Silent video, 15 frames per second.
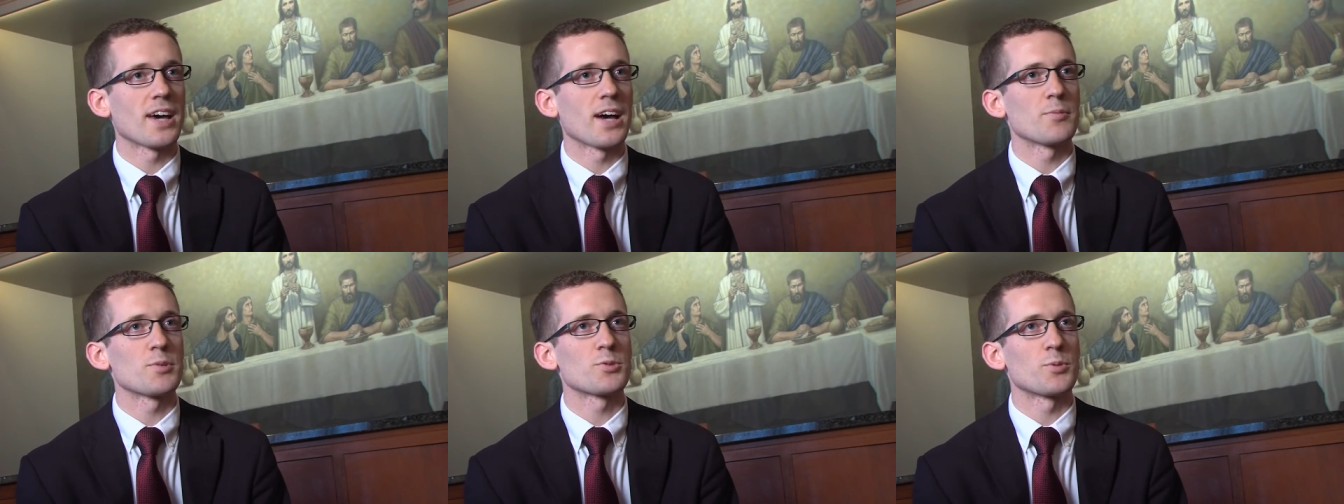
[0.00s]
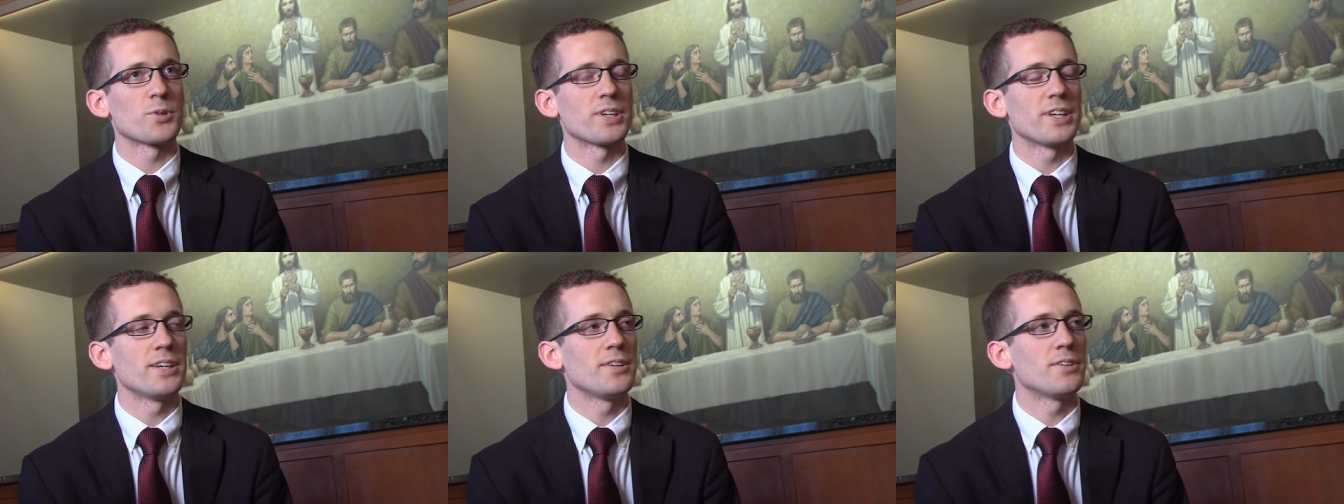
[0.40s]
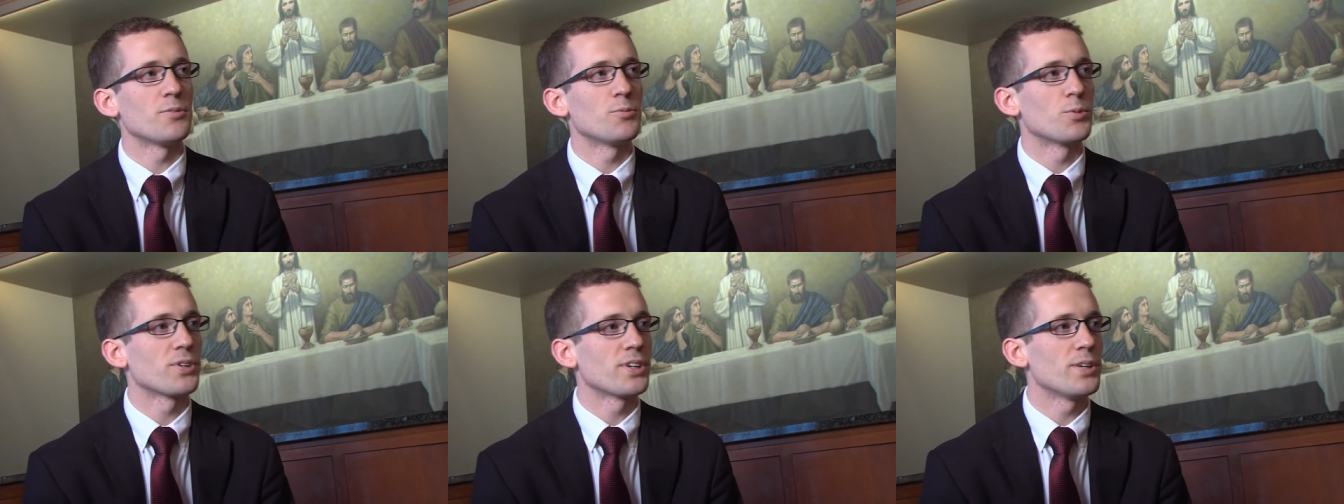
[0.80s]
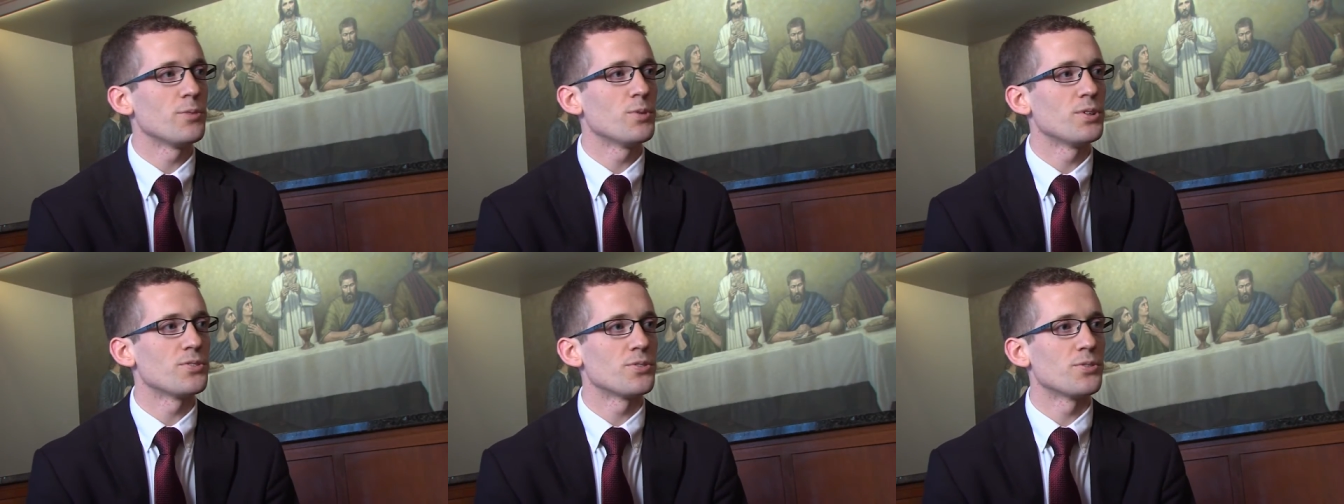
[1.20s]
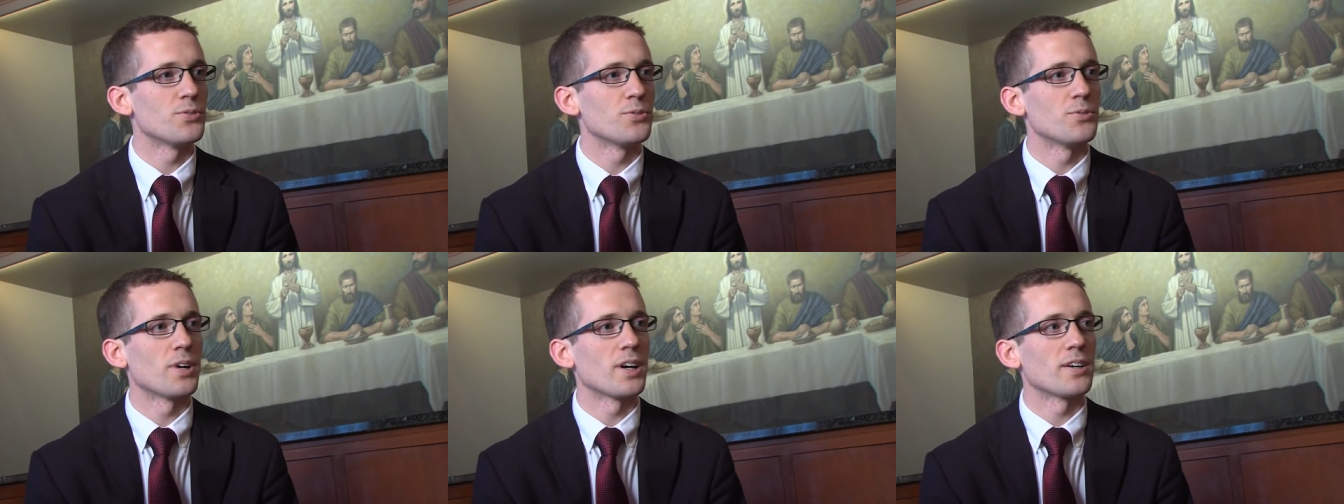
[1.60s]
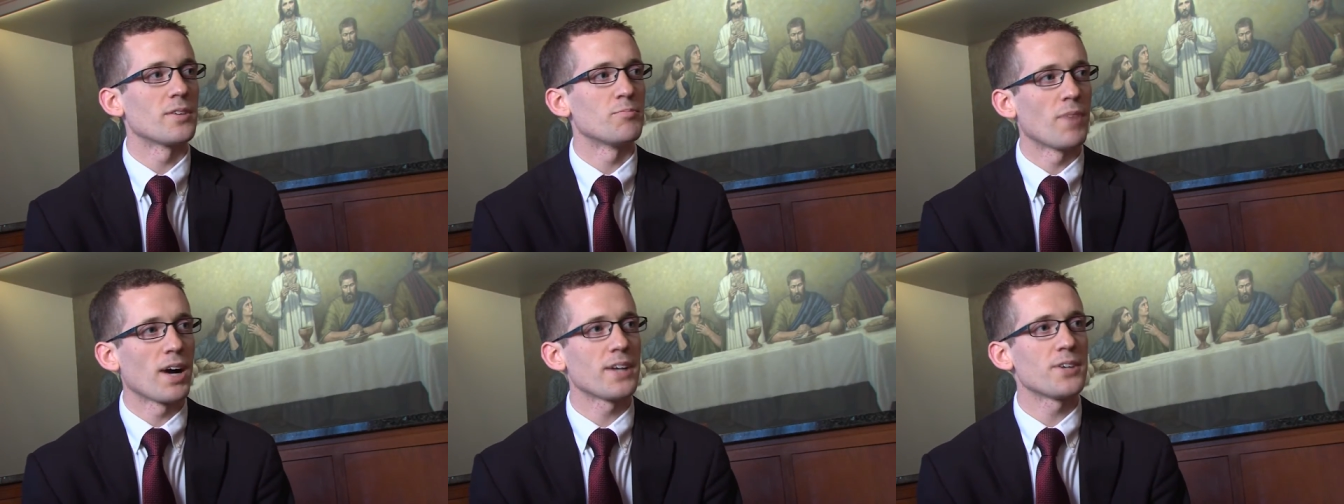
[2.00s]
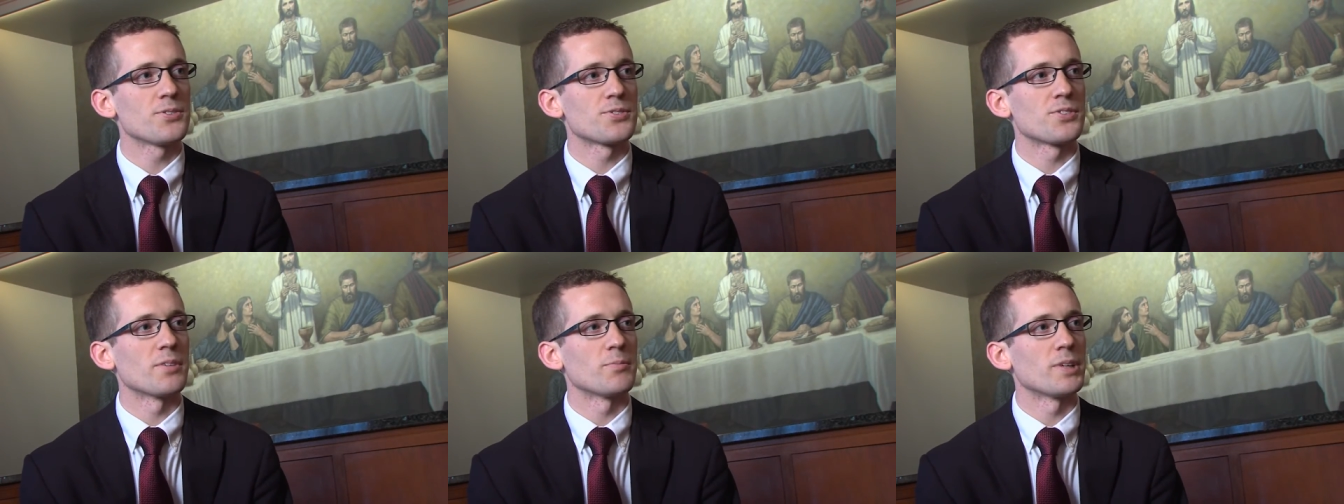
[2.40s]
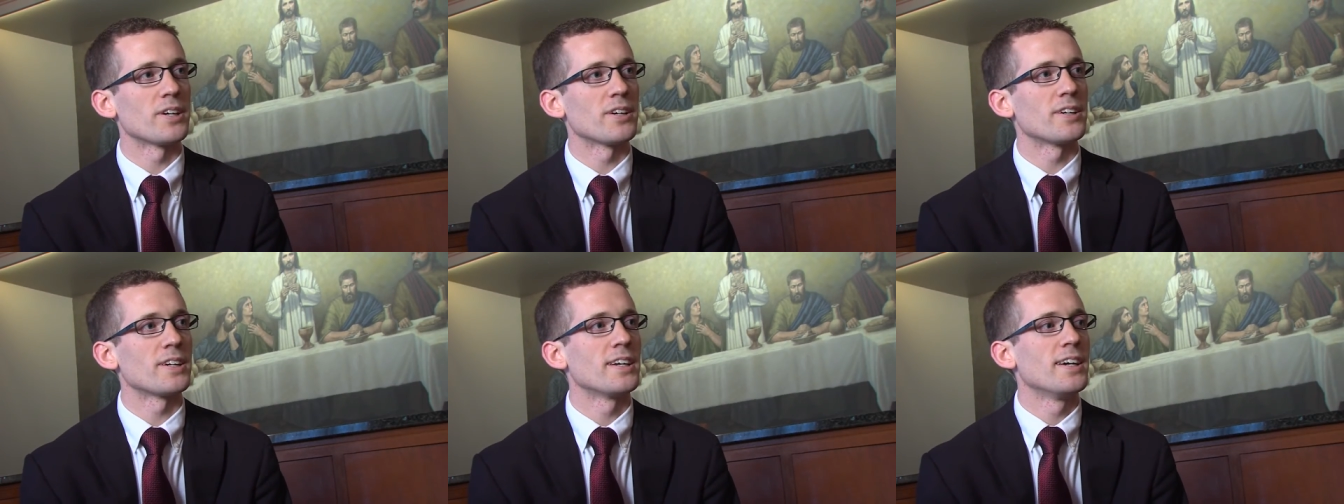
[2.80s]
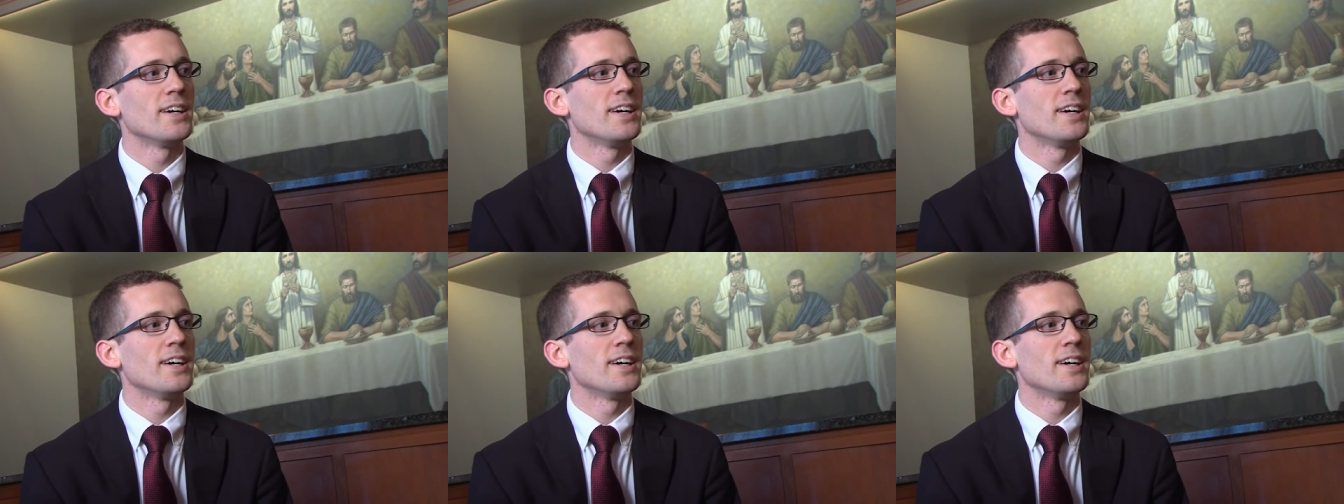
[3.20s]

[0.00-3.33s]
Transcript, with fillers: Thomas, where he, where he went to uh, minor seminary,